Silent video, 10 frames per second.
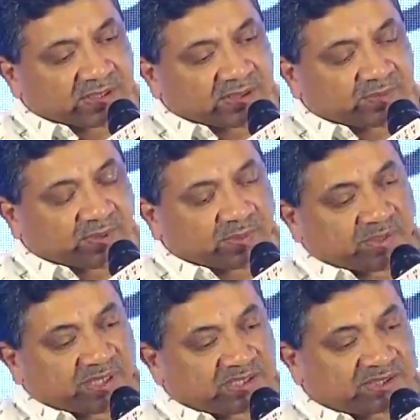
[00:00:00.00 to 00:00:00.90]
the
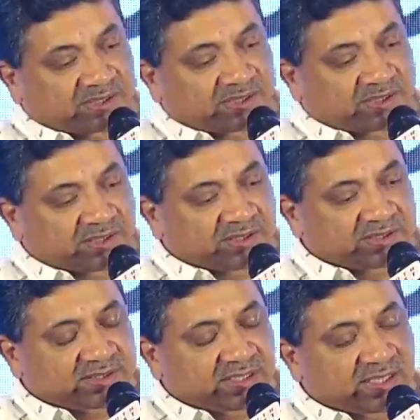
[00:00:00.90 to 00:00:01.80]
population
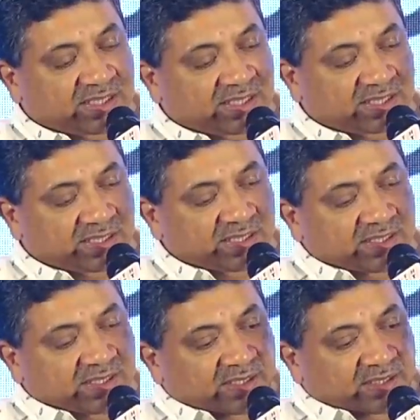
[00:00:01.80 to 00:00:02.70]
is there,
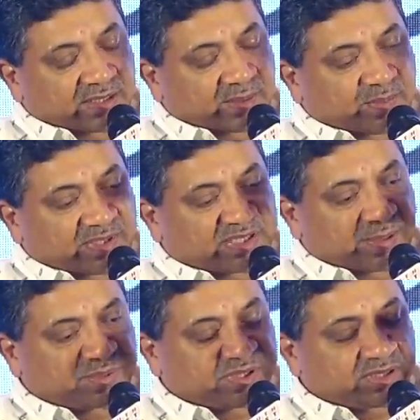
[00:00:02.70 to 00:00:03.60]
the
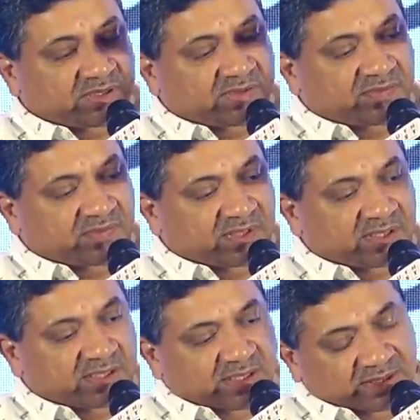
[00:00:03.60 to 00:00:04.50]
perception of
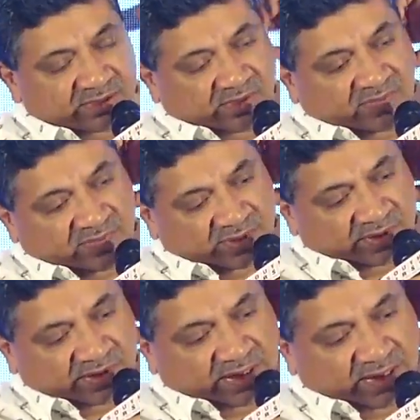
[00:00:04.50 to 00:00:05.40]
India is
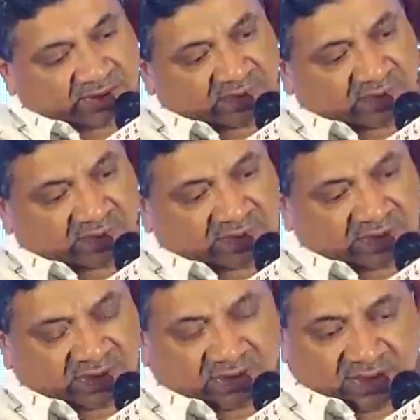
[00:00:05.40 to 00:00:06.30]
often that of North
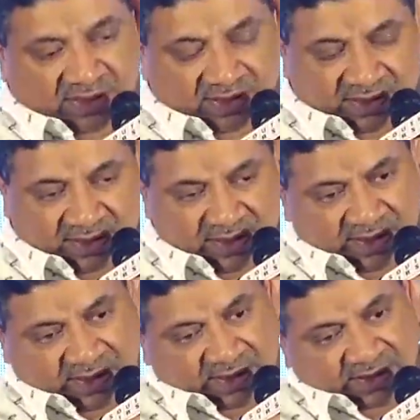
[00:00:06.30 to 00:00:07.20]
India, and
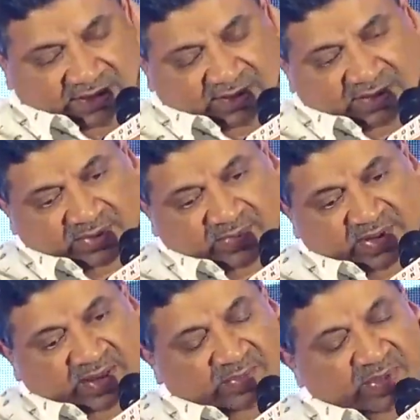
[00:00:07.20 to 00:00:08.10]

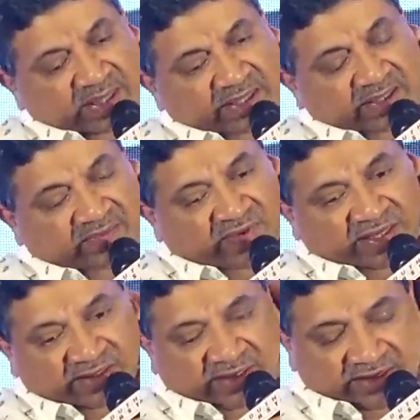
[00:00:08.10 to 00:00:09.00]
maybe the
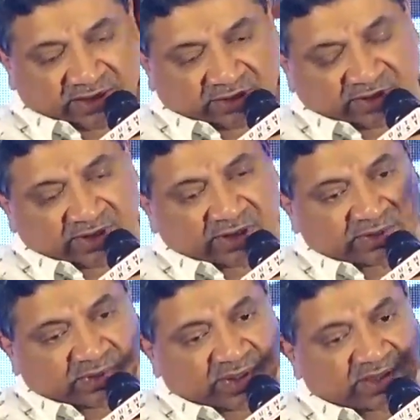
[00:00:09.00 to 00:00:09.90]
fact that South India is
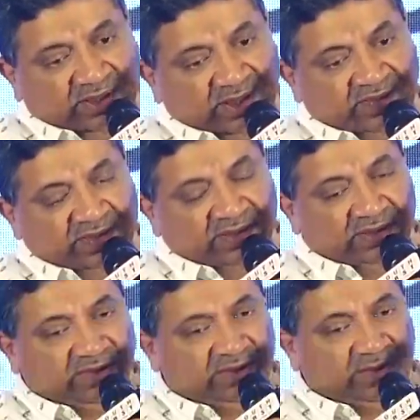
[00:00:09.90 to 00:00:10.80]
quite diverse
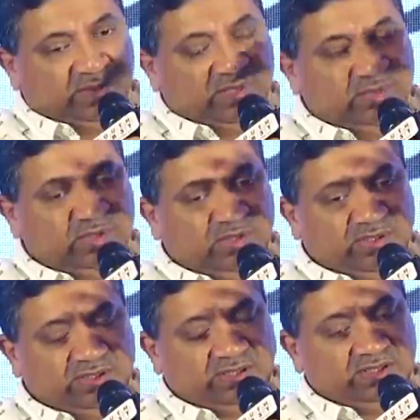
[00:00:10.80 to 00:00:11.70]
is sometimes
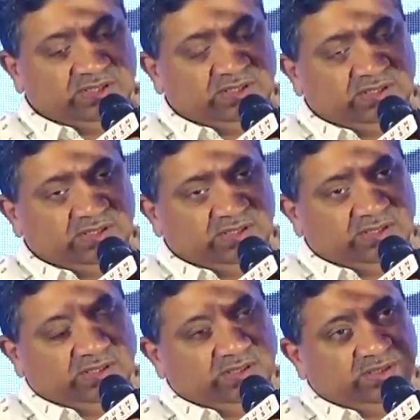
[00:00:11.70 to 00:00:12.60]
lost in
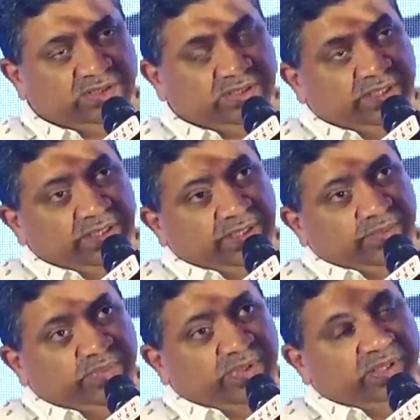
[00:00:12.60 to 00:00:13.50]
the
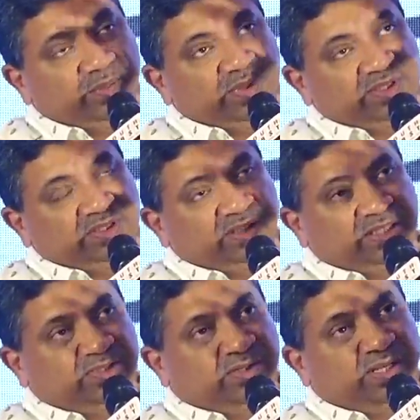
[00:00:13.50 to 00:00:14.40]
bigger picture.
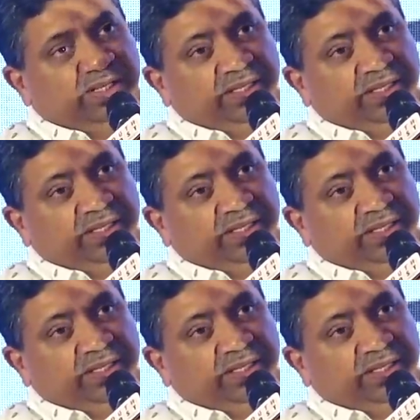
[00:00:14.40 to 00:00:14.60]
That's all.